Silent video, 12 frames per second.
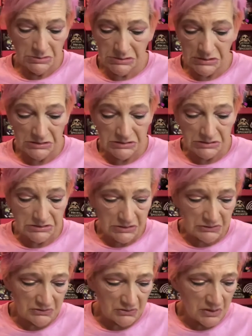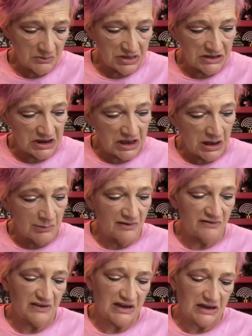And I don't remember the name
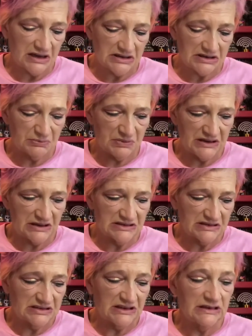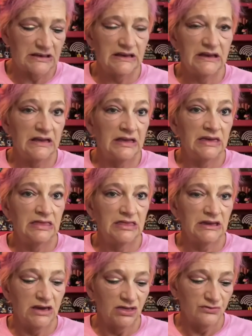of it because it's in
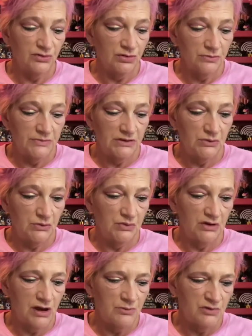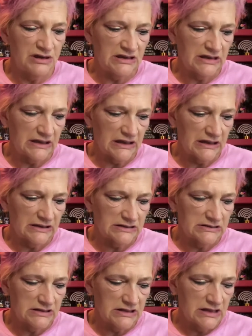the other room where I'm reading
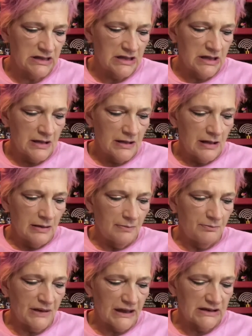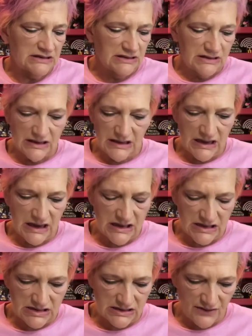it. But
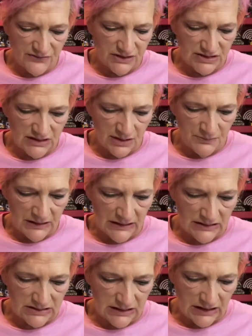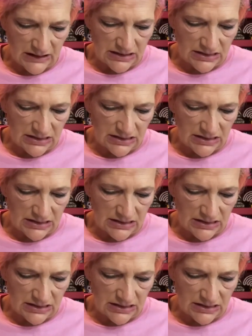his stuff is amazing.